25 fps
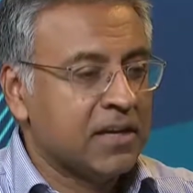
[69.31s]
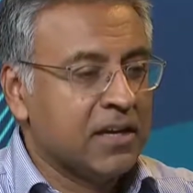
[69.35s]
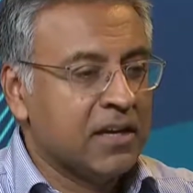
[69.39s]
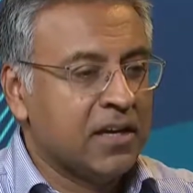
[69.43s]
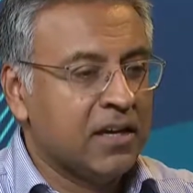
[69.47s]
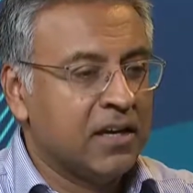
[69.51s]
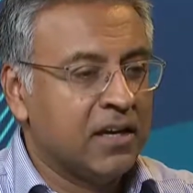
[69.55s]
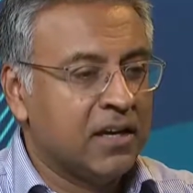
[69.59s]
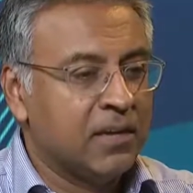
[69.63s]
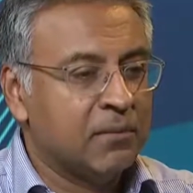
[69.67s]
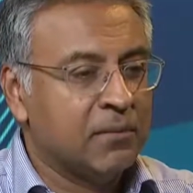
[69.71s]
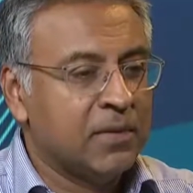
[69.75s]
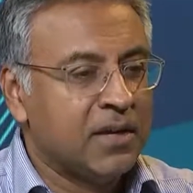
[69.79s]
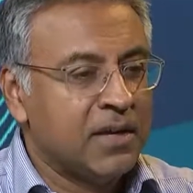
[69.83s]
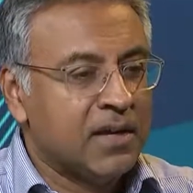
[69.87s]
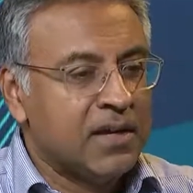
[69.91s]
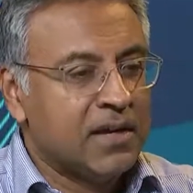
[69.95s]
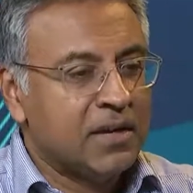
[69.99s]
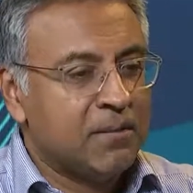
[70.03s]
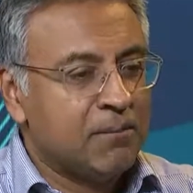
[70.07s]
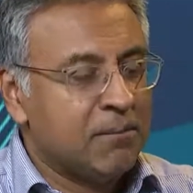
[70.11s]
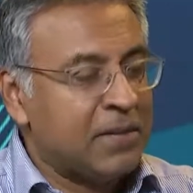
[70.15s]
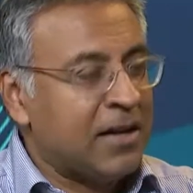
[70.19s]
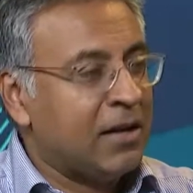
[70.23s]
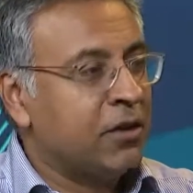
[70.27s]

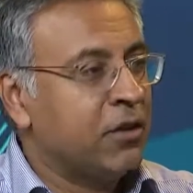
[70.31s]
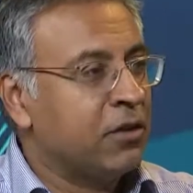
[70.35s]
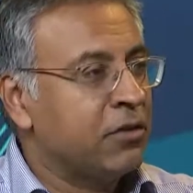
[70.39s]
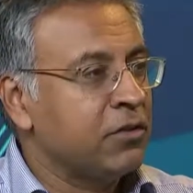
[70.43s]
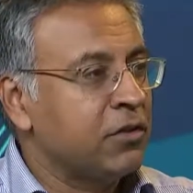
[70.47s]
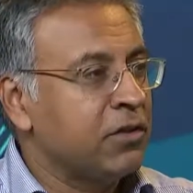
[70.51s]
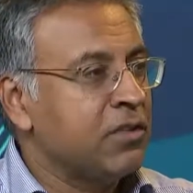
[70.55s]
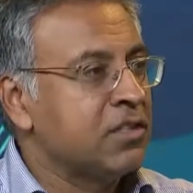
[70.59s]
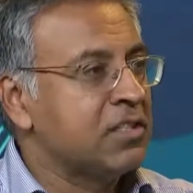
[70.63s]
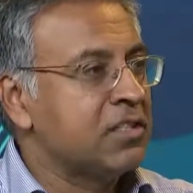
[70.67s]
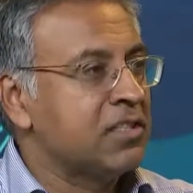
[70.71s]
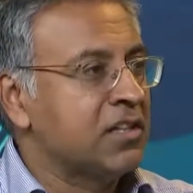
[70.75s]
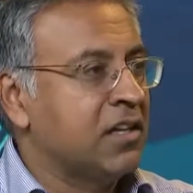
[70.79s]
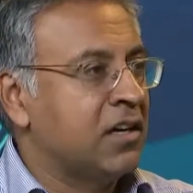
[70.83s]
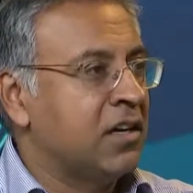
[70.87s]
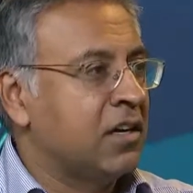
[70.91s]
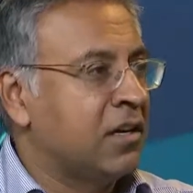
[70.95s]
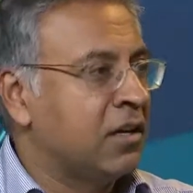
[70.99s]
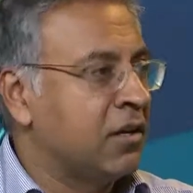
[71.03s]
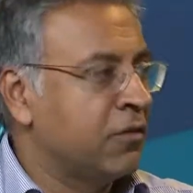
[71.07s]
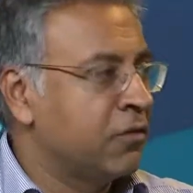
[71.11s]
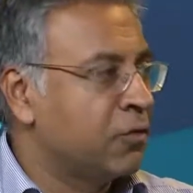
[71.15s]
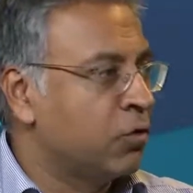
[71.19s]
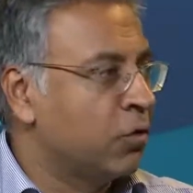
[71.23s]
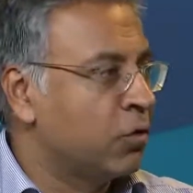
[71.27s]
Marathons are,
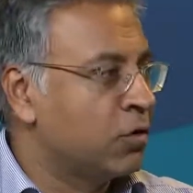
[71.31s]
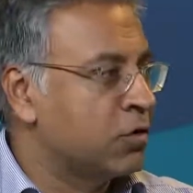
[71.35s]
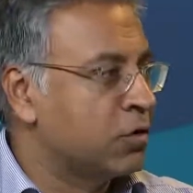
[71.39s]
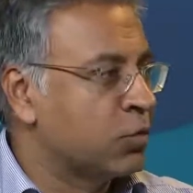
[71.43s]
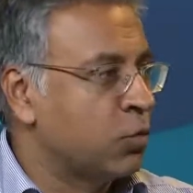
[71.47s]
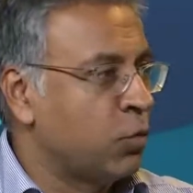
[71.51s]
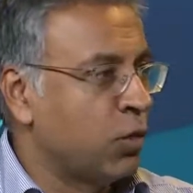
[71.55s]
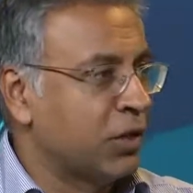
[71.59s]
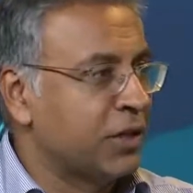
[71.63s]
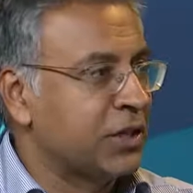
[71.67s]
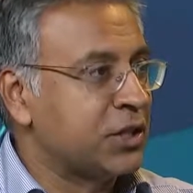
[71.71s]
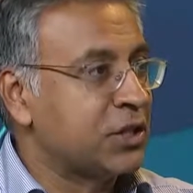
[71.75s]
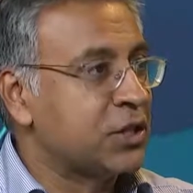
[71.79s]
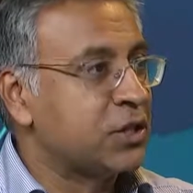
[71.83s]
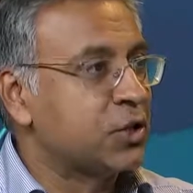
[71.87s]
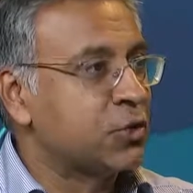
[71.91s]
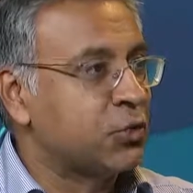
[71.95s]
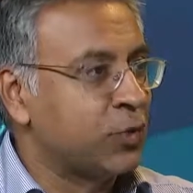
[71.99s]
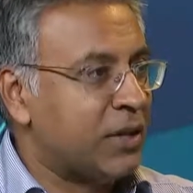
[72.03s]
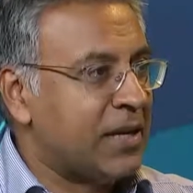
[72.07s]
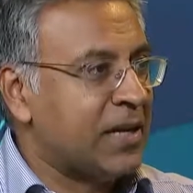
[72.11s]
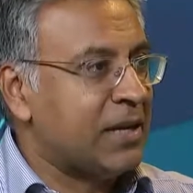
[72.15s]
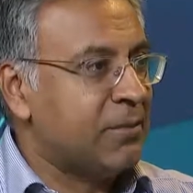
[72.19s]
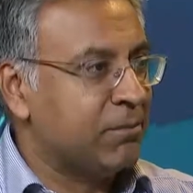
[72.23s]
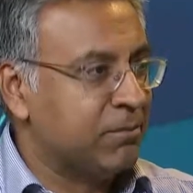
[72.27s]
of course, one
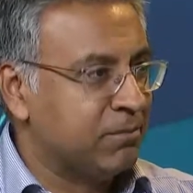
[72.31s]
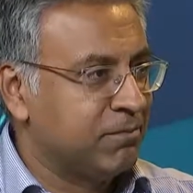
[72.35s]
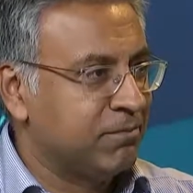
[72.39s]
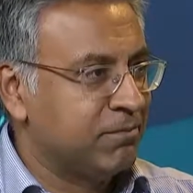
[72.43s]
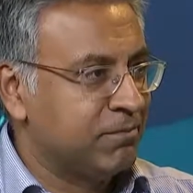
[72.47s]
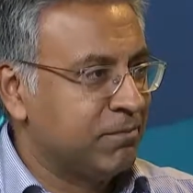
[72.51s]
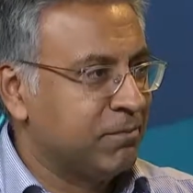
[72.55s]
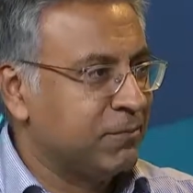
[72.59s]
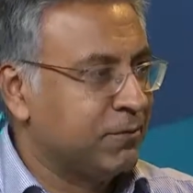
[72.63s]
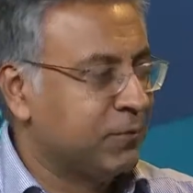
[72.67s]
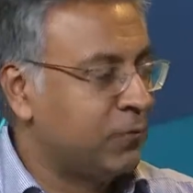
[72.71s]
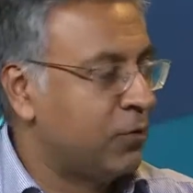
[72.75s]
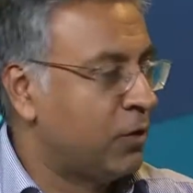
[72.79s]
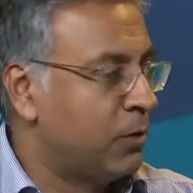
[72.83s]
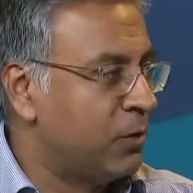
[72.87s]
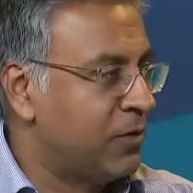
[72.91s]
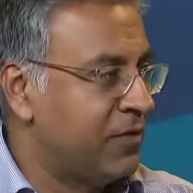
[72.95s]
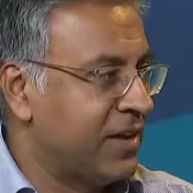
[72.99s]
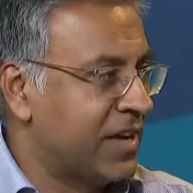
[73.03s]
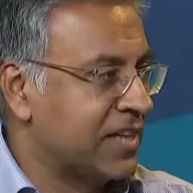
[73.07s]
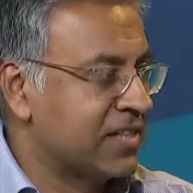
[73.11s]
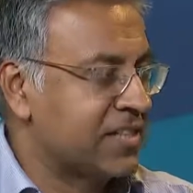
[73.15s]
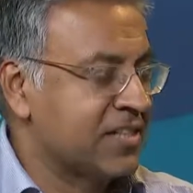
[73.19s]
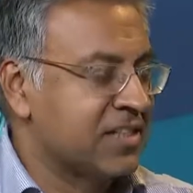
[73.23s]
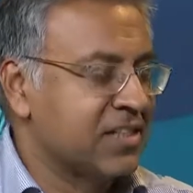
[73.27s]
extreme form of
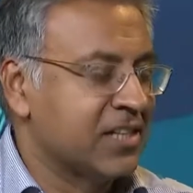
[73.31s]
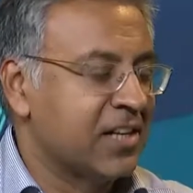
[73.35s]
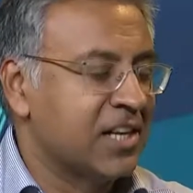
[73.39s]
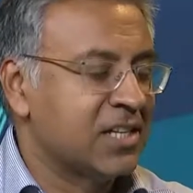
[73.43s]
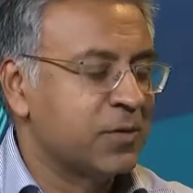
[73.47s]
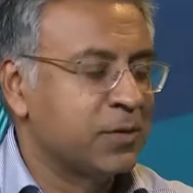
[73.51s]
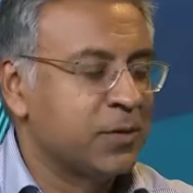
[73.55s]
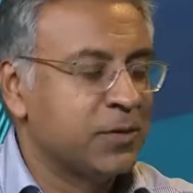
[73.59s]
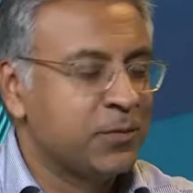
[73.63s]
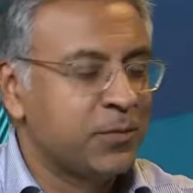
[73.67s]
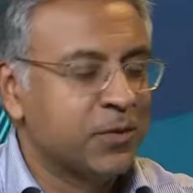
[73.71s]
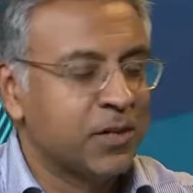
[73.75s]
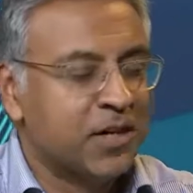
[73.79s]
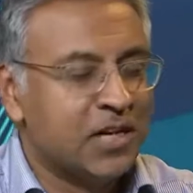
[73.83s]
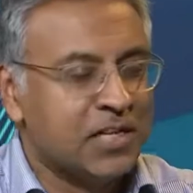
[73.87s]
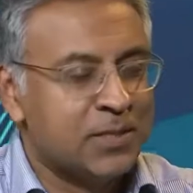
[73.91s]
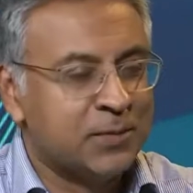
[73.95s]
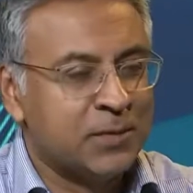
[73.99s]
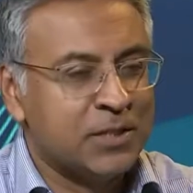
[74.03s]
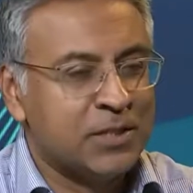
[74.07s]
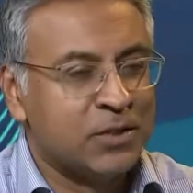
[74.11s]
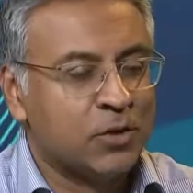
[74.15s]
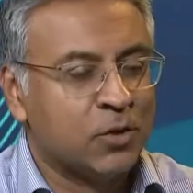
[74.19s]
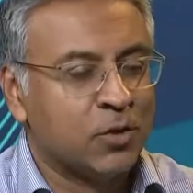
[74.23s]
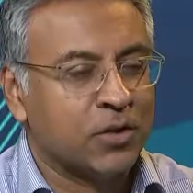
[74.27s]
exercise, which we're going to
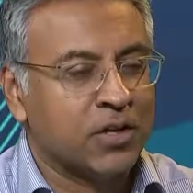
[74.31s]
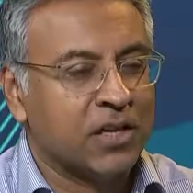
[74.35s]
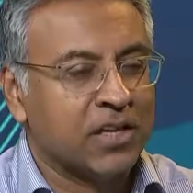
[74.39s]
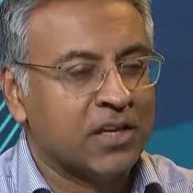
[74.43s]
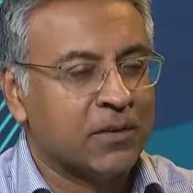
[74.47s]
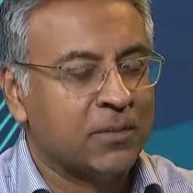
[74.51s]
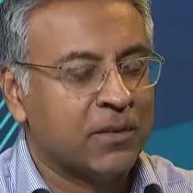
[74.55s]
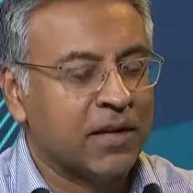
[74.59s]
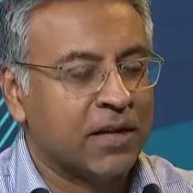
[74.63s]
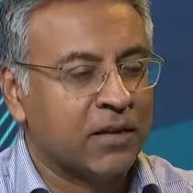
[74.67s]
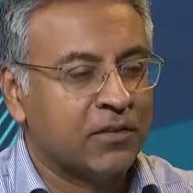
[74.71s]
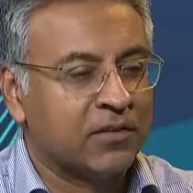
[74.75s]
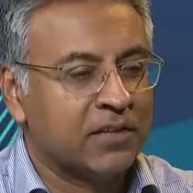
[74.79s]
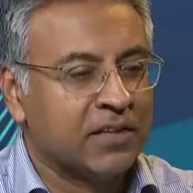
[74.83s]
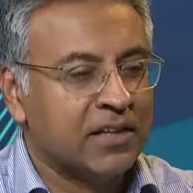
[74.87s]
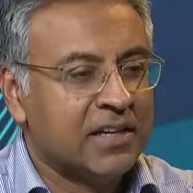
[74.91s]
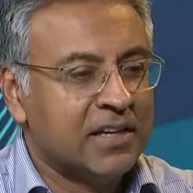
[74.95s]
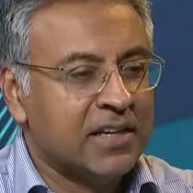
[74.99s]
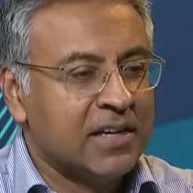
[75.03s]
be talking about.